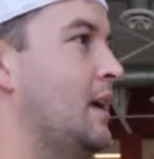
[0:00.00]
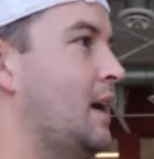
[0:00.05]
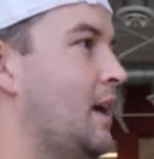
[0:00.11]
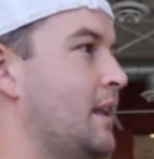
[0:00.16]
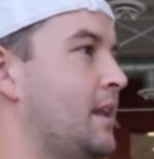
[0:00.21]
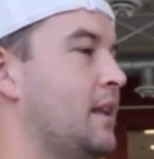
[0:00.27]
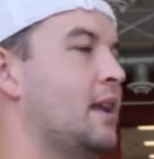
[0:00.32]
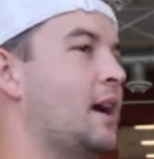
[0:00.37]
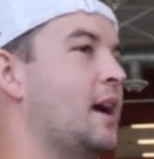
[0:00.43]
I
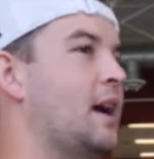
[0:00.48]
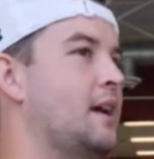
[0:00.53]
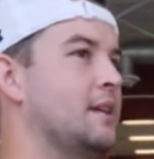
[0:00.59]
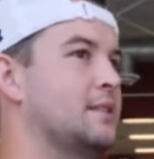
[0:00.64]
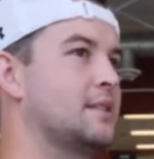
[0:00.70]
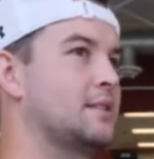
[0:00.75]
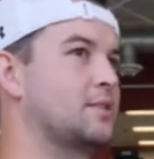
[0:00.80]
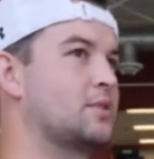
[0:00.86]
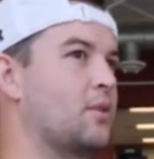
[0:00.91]
think the
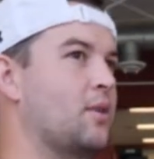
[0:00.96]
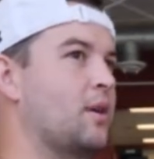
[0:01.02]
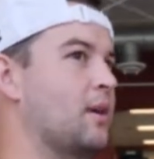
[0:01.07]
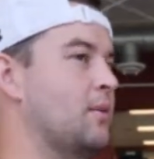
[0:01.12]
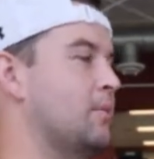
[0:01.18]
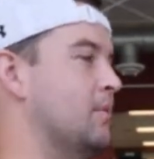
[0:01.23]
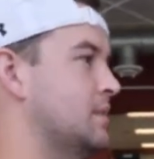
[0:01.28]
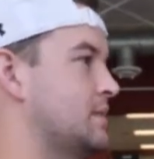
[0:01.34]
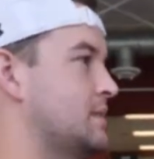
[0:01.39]
highest I
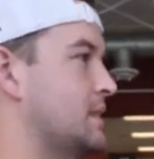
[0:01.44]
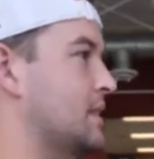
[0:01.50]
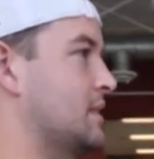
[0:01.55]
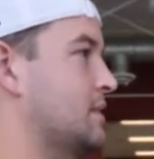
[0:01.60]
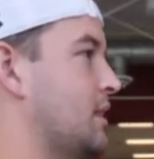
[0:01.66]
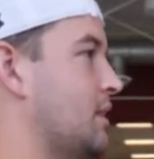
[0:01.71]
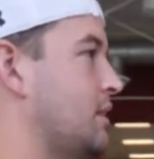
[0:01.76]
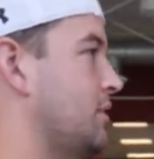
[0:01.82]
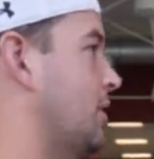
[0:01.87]
squatted was
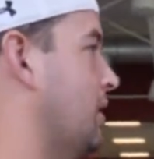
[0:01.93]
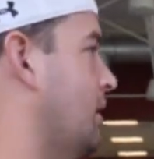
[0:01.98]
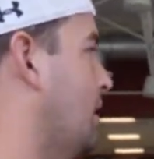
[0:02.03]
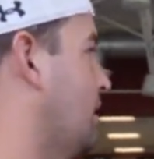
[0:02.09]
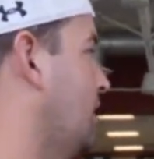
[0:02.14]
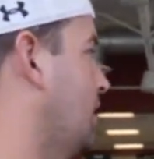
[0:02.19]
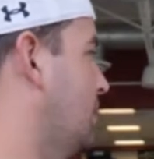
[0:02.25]
600.